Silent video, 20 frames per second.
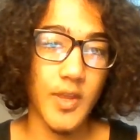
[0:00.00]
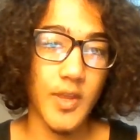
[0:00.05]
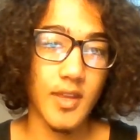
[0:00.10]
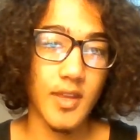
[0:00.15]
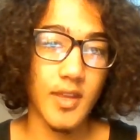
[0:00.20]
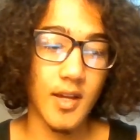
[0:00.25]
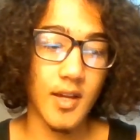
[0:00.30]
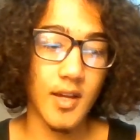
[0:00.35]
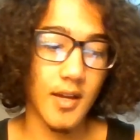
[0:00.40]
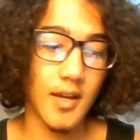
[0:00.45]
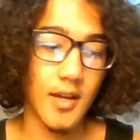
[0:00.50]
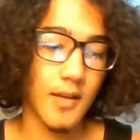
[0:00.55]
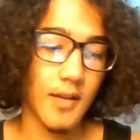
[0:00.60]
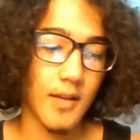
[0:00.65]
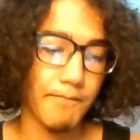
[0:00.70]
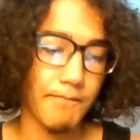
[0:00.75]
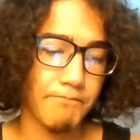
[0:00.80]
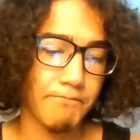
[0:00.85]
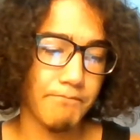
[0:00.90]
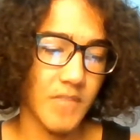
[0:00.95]

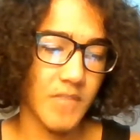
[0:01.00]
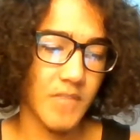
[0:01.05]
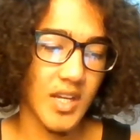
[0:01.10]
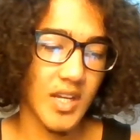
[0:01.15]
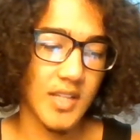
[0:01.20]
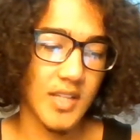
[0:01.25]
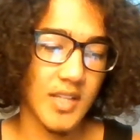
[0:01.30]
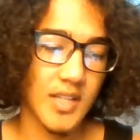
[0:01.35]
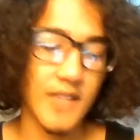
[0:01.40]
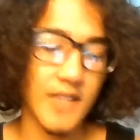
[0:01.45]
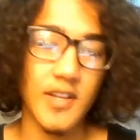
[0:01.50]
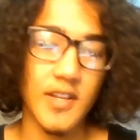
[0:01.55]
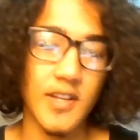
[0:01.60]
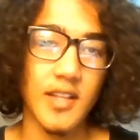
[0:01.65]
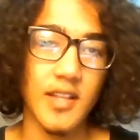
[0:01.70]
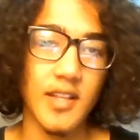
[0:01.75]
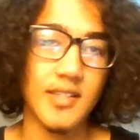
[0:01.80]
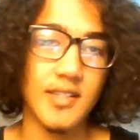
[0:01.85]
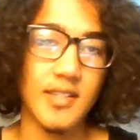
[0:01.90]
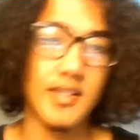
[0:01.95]
Seven Deadly
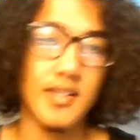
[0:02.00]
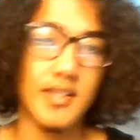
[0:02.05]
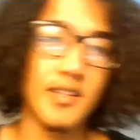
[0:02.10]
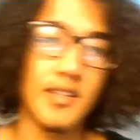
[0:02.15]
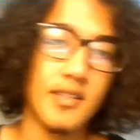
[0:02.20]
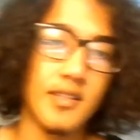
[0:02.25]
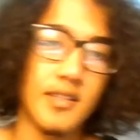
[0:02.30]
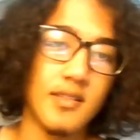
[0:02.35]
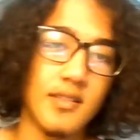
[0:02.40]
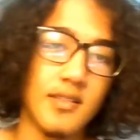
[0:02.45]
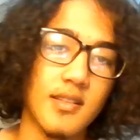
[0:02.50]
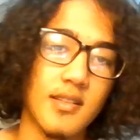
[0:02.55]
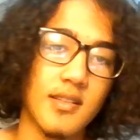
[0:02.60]
Sins,